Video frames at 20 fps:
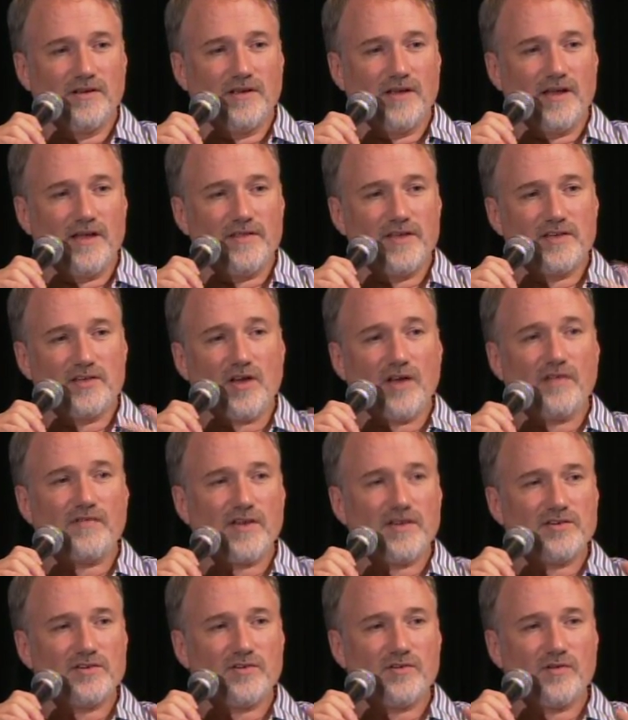And they talk
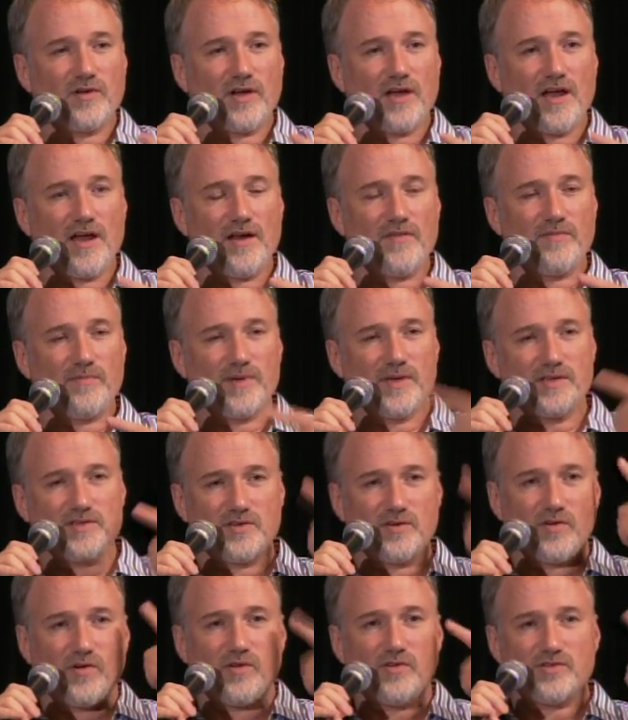faster kind of because
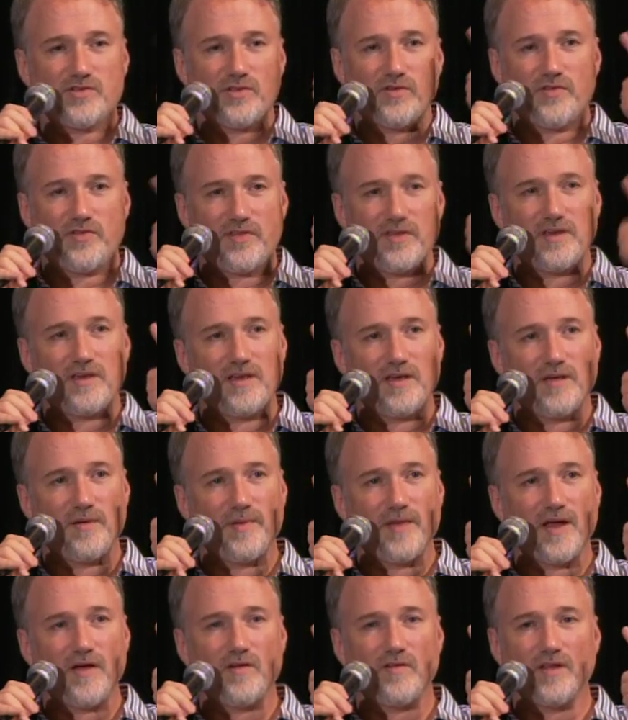they're also thinking
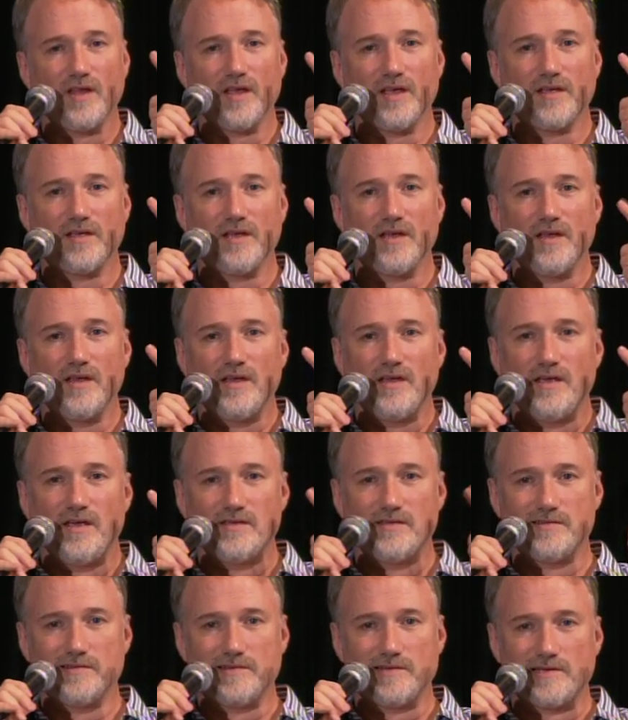about, like,
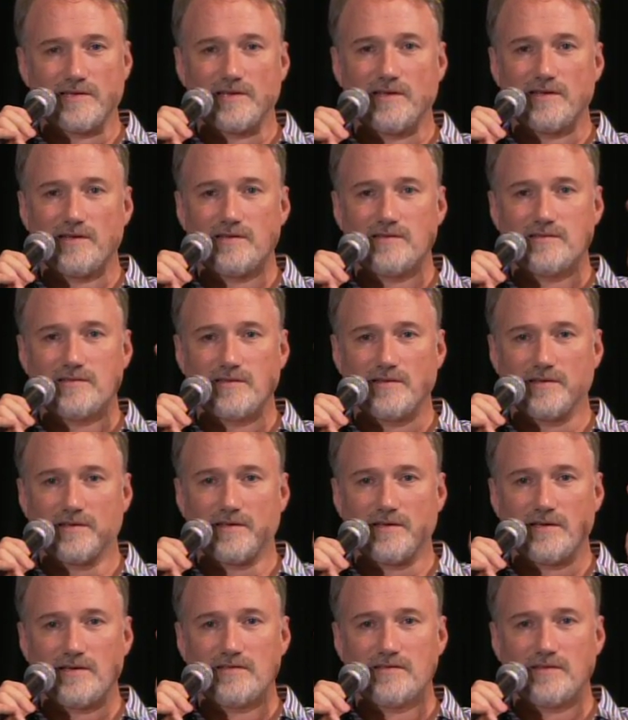is he going to cut? Is he going to
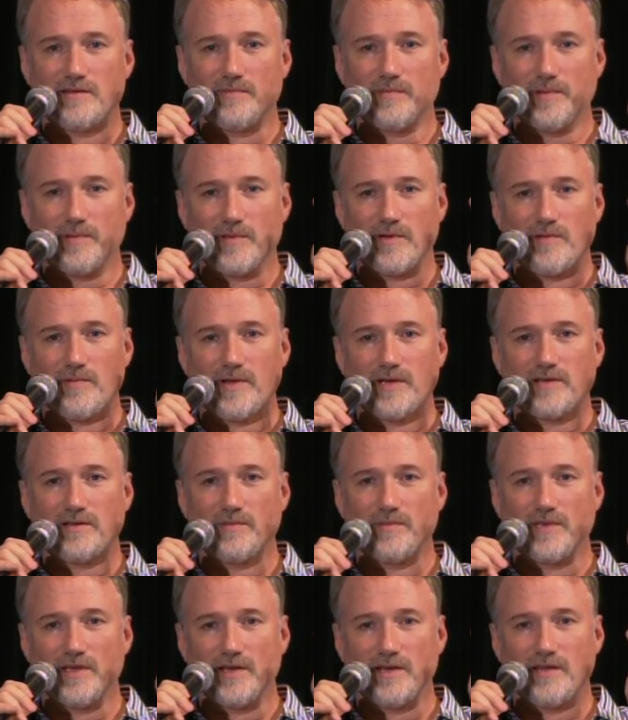cut? Is he going to make me go back to the
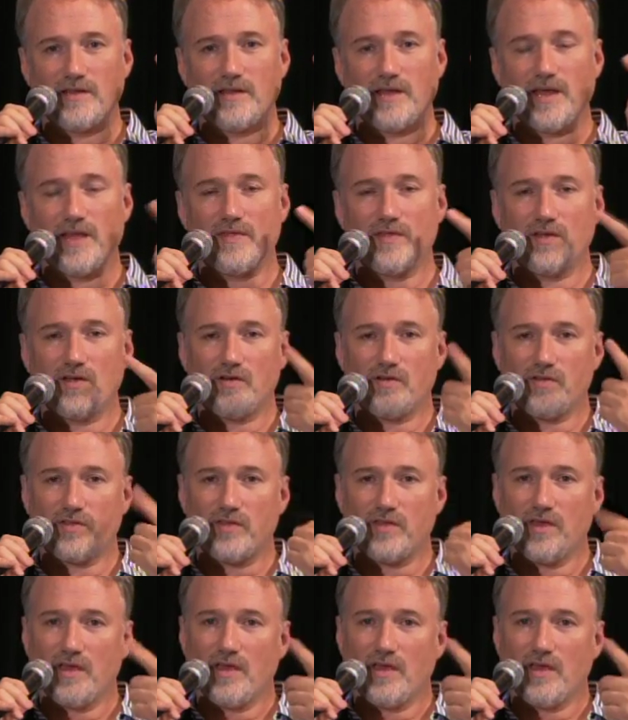beginning? And they're